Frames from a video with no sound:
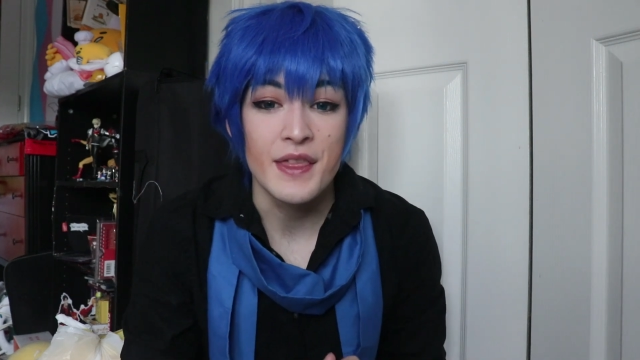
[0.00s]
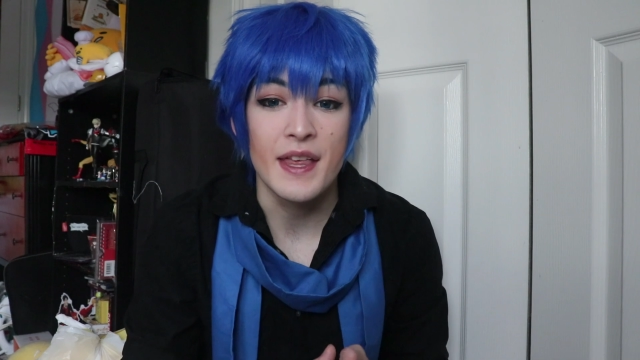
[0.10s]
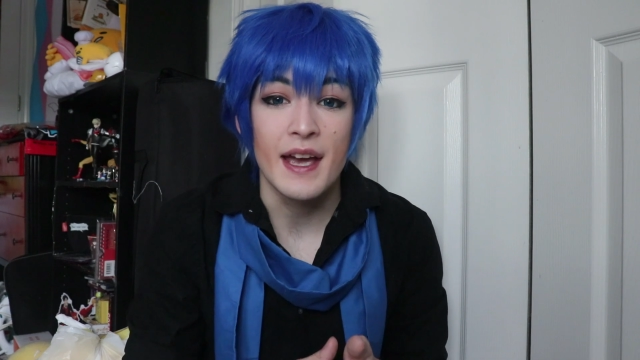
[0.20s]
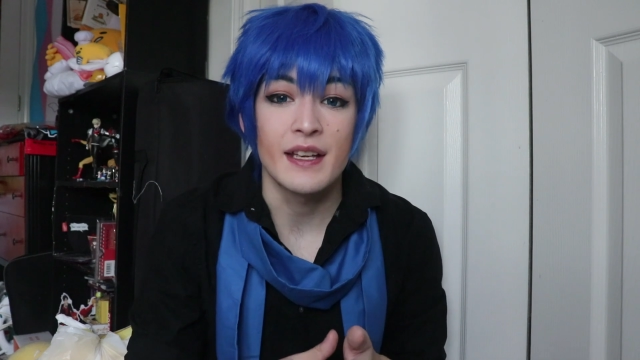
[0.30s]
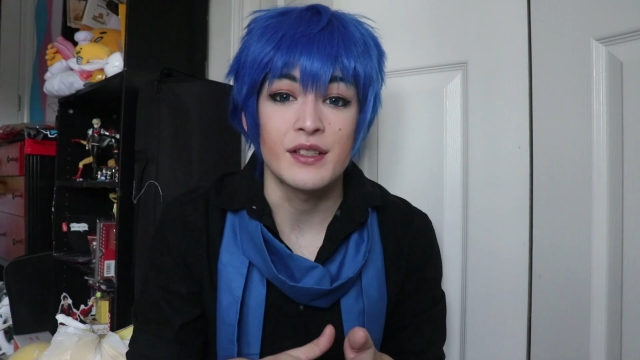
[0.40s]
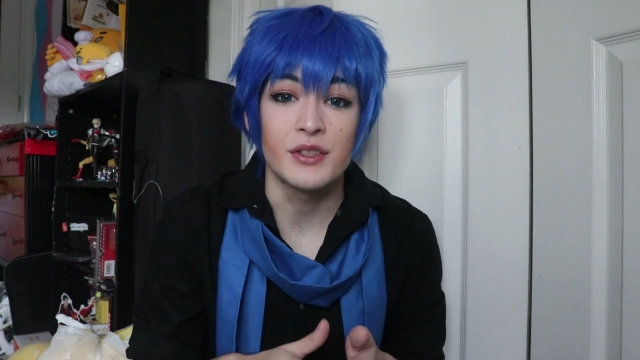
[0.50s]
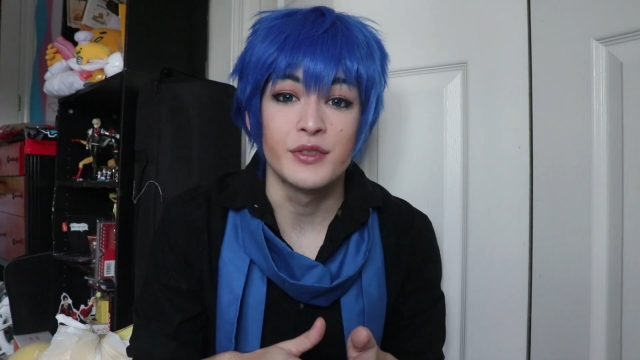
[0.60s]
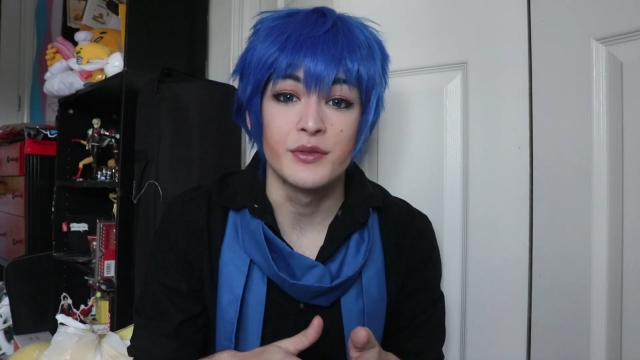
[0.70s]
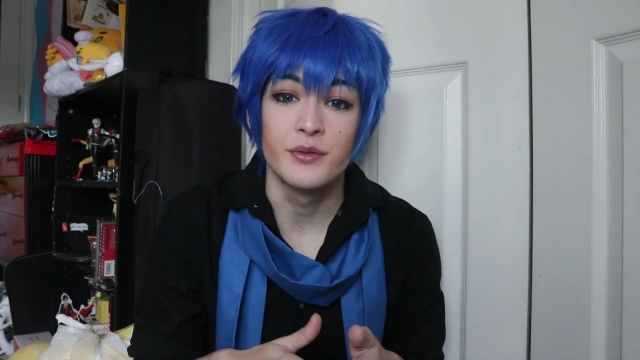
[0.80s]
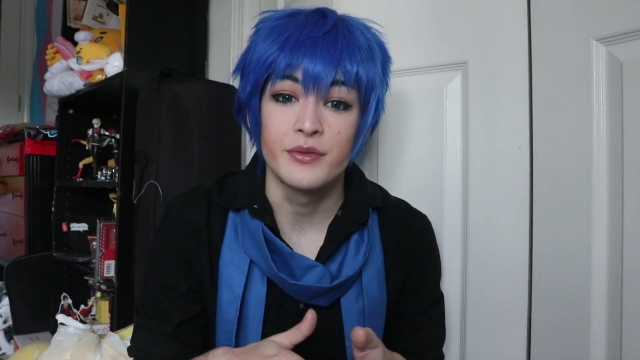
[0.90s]
that
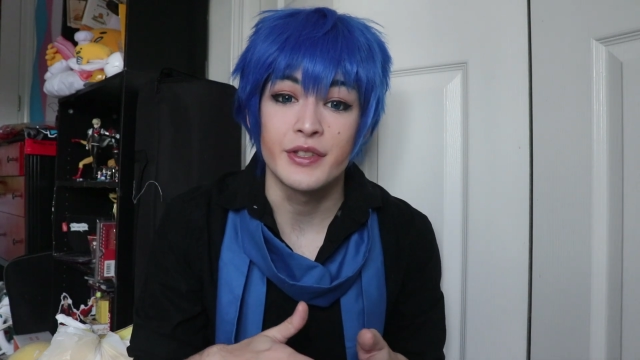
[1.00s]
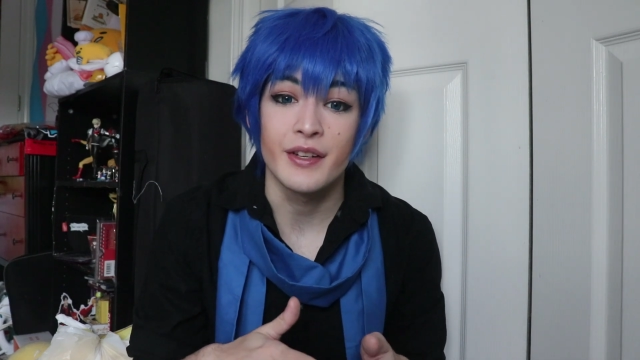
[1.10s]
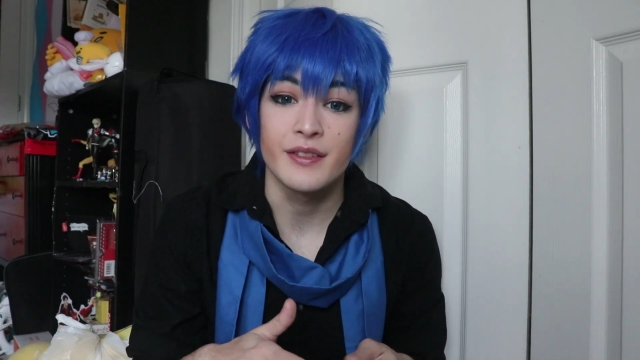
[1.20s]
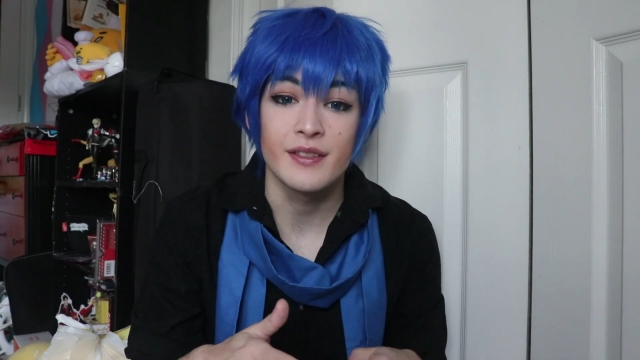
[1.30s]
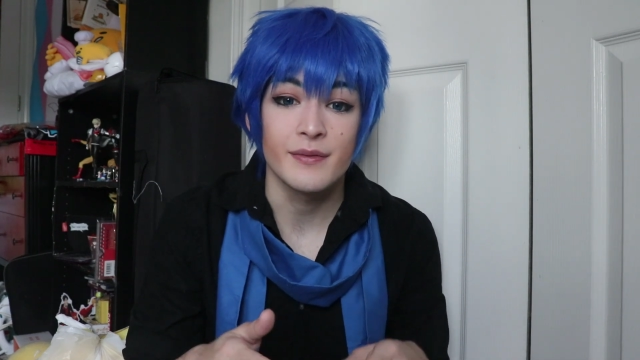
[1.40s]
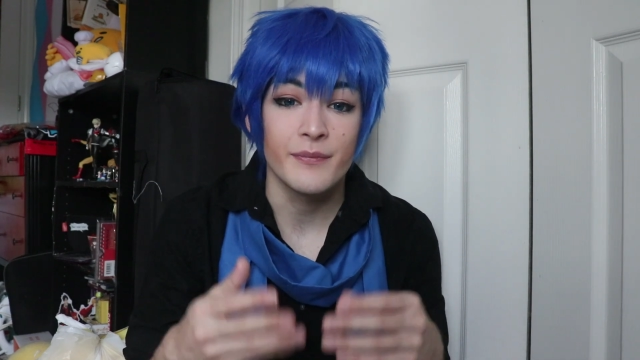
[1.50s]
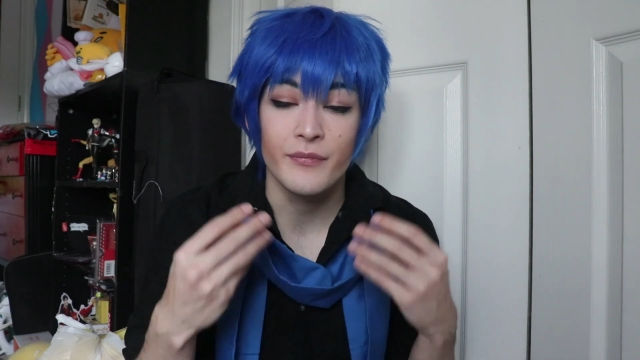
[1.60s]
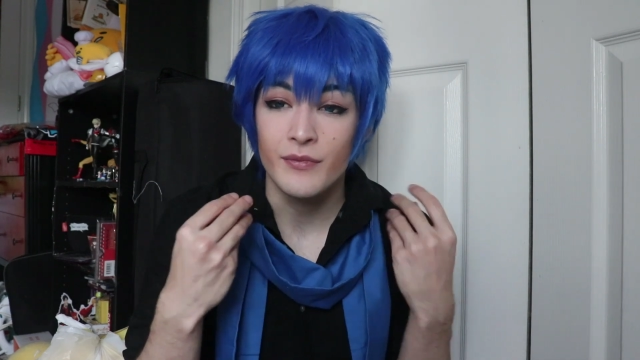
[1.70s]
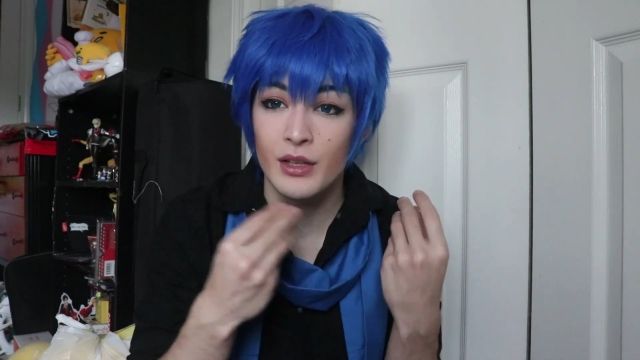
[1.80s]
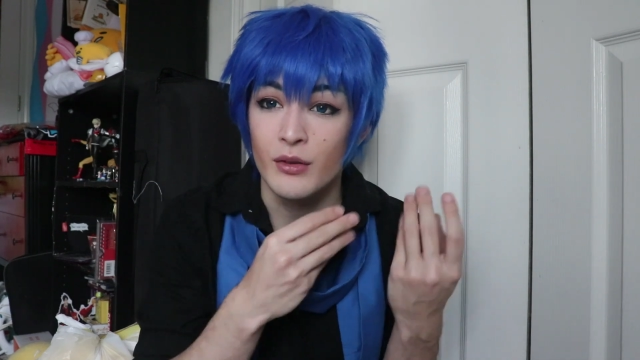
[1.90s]
you just,
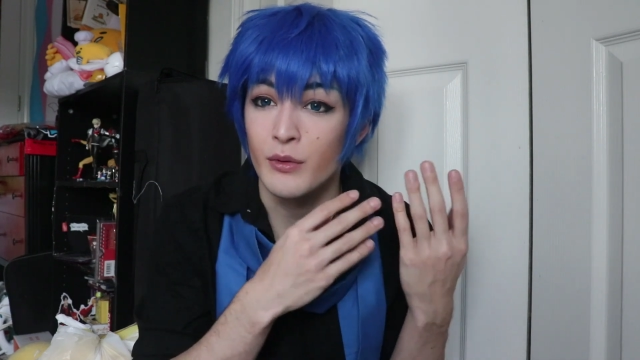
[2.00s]
you know,